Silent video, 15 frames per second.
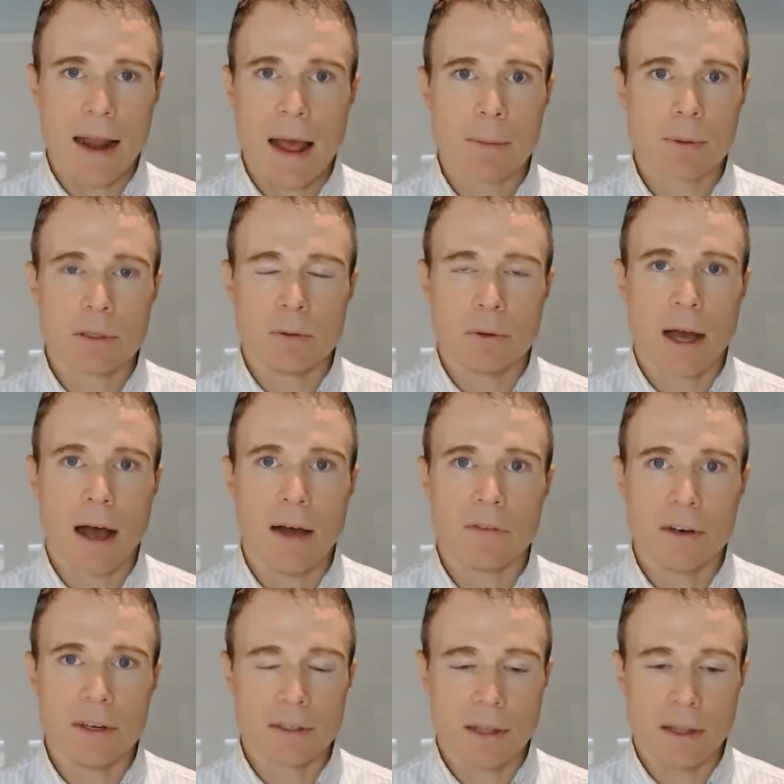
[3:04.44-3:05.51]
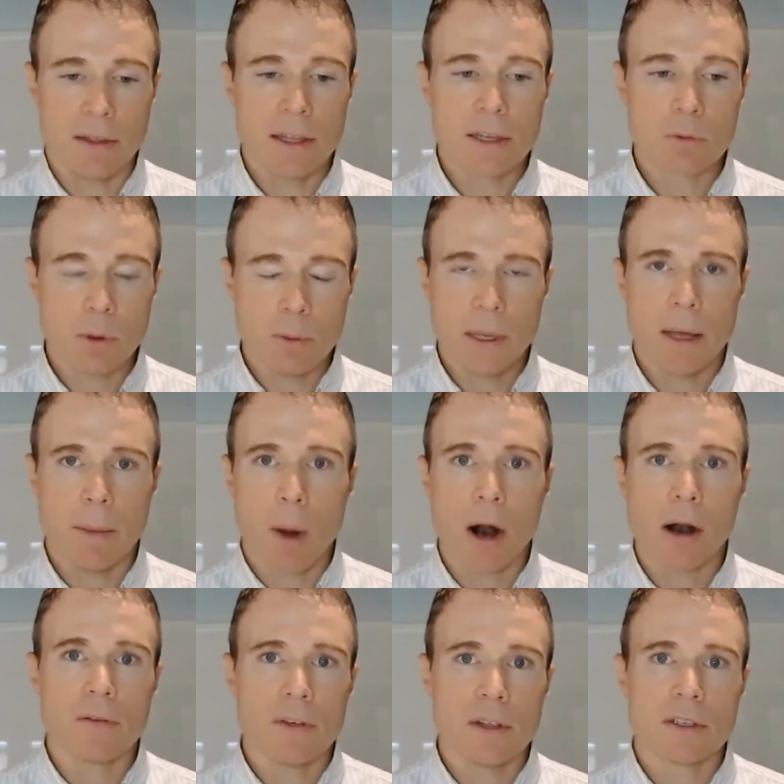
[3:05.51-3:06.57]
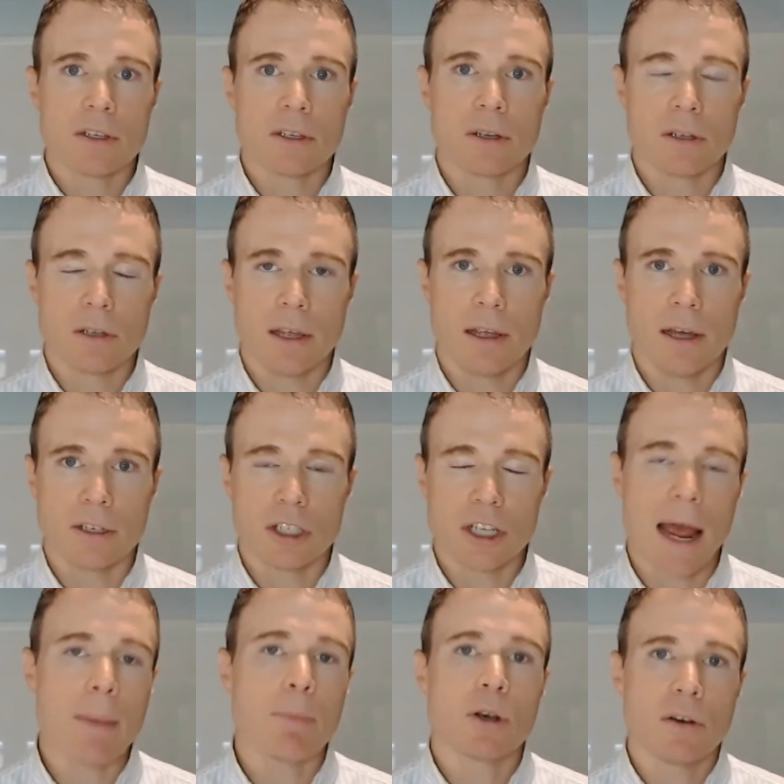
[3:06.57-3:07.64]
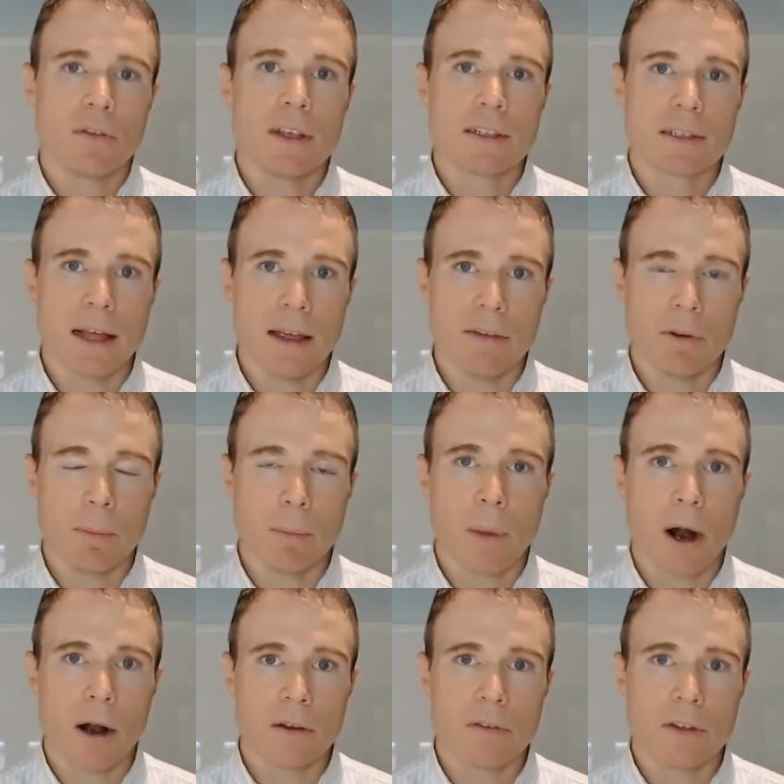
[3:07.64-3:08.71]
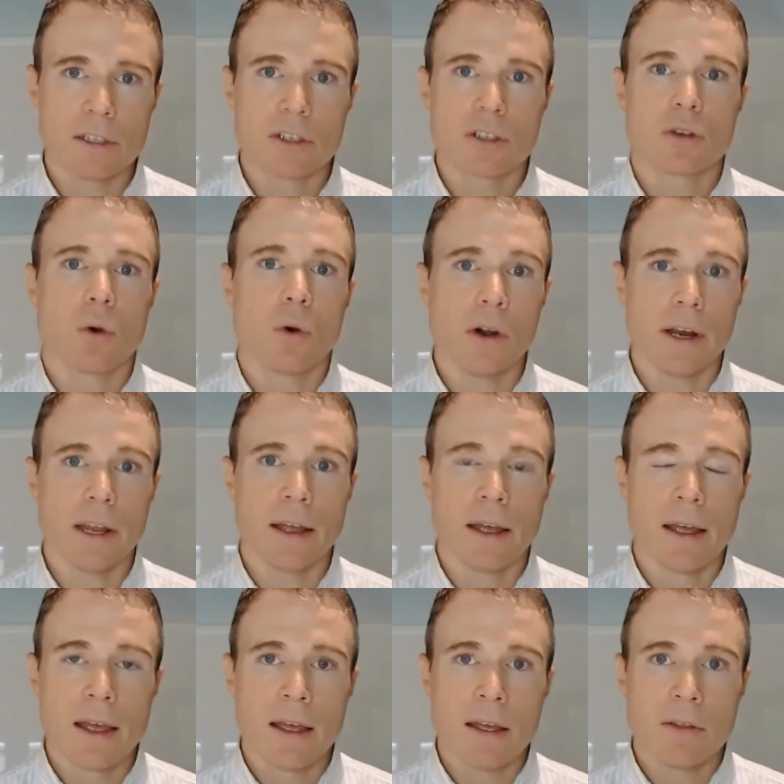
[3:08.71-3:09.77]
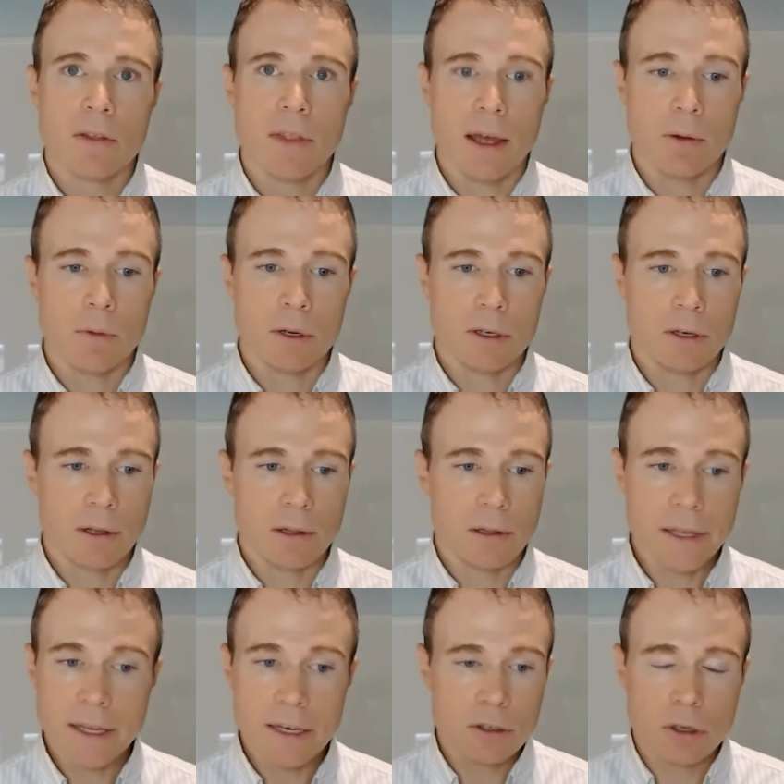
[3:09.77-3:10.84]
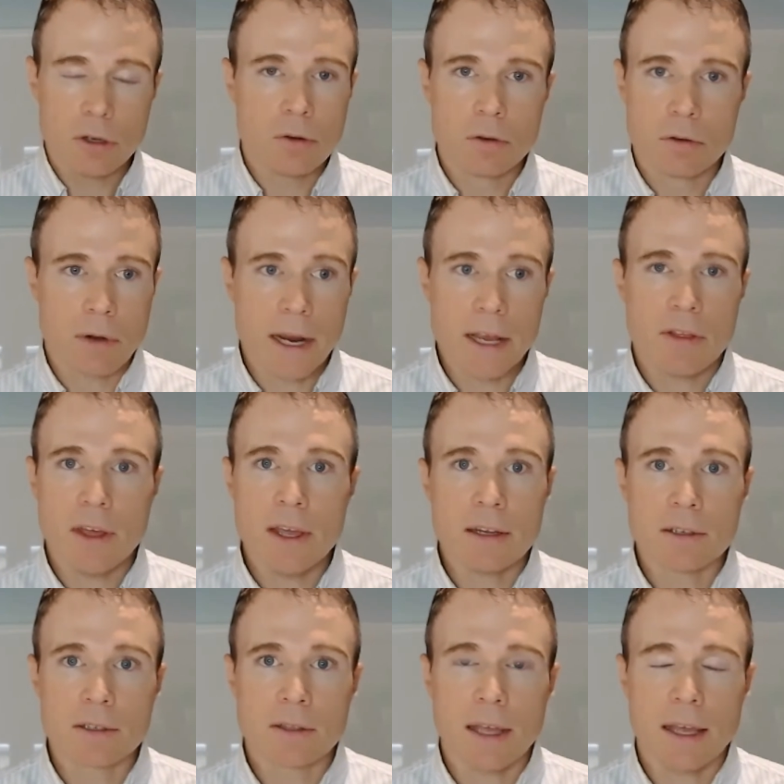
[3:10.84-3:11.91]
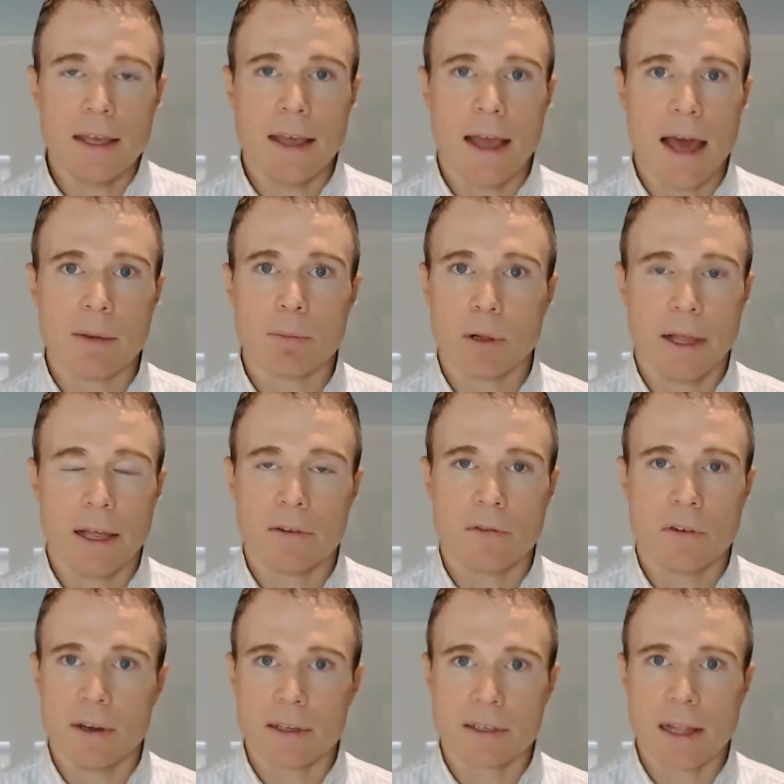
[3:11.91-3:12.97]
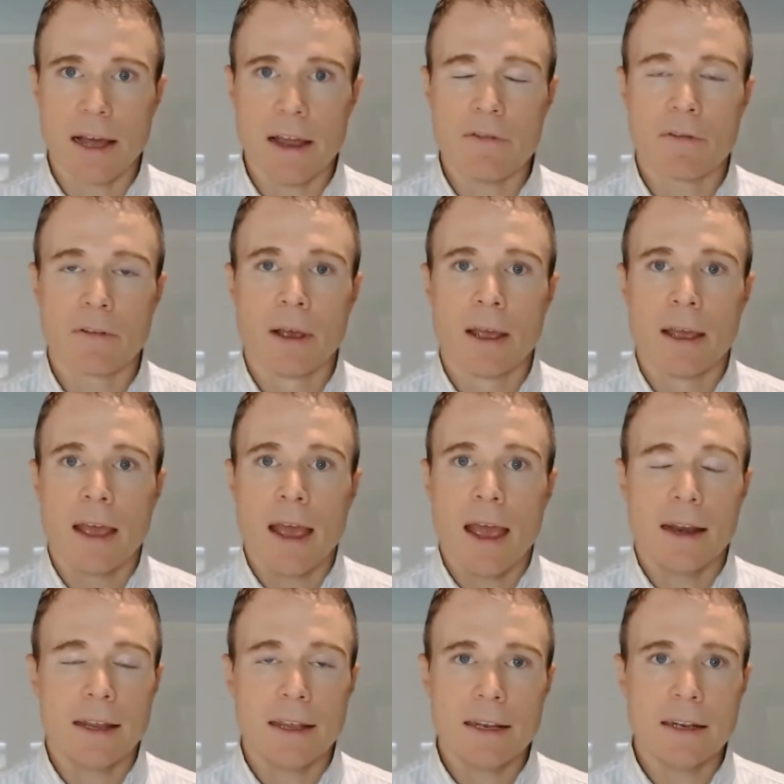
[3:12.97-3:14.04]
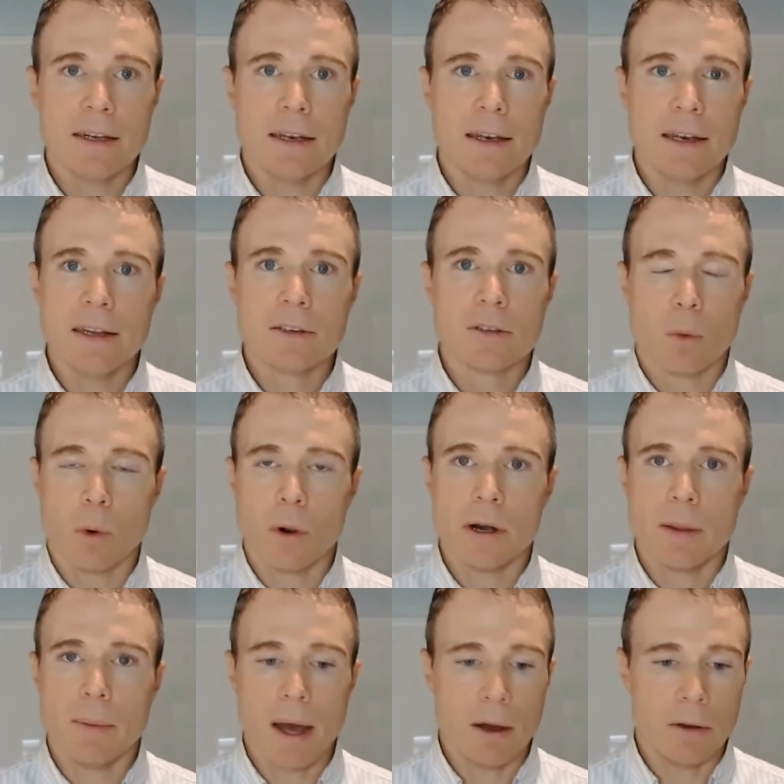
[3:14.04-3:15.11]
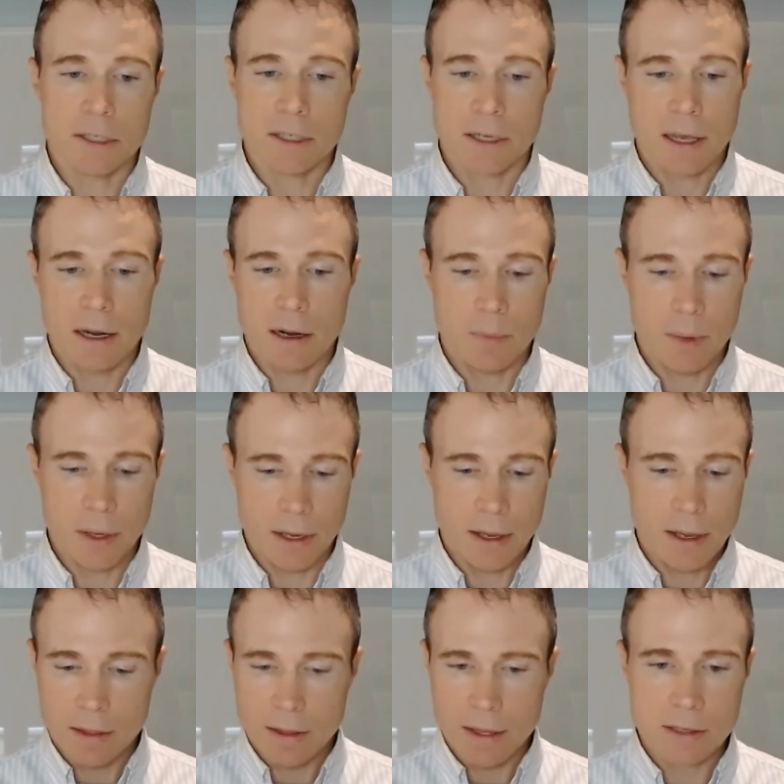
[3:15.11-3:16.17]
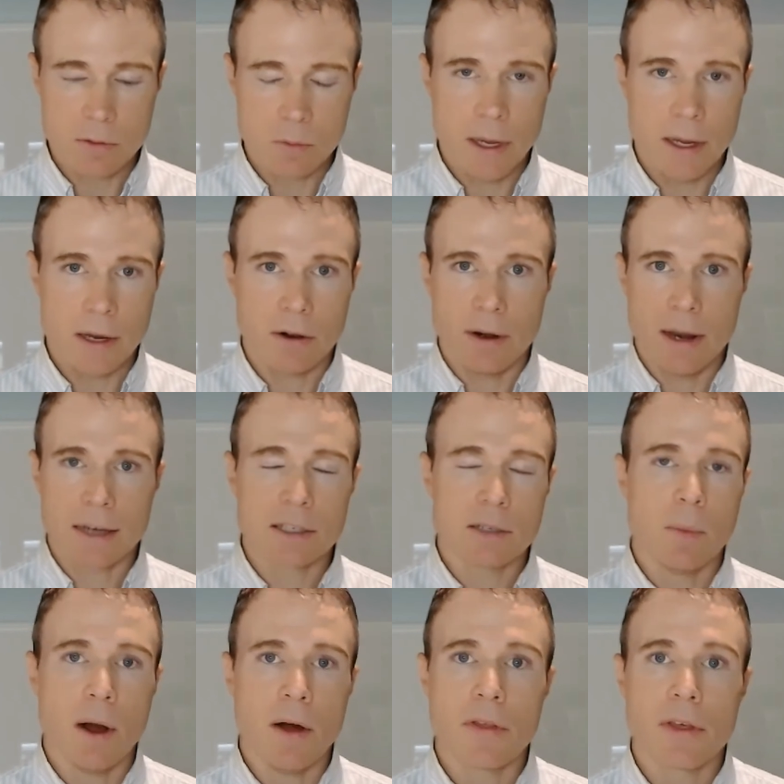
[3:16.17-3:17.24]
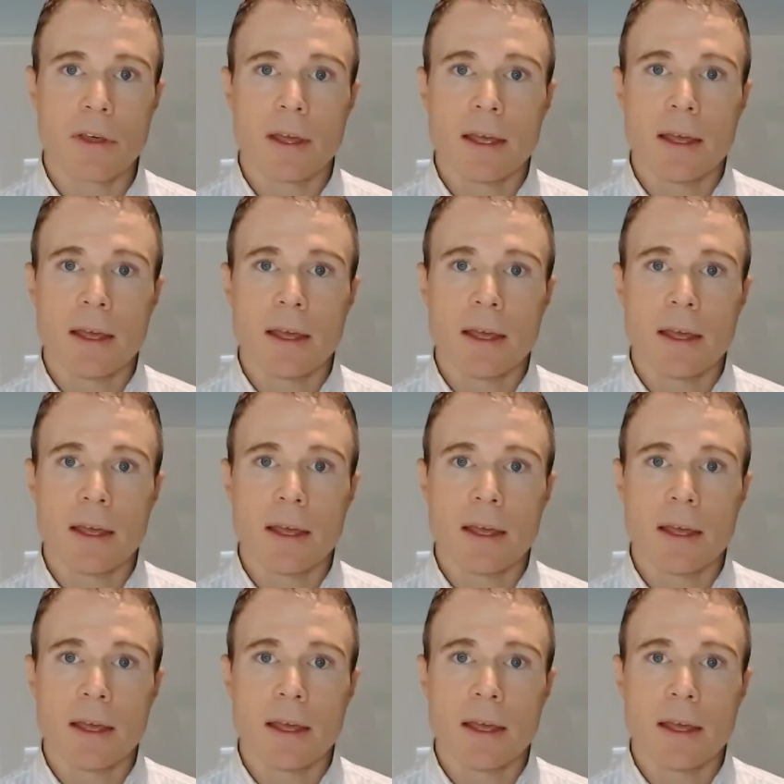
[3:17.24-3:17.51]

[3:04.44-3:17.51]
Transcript: absolute confidence that this would be a part of his, a chapter of his life, part of his story that would lead to great things that he had planned for his life. And he didn't need to worry about is it going to be this week or next month?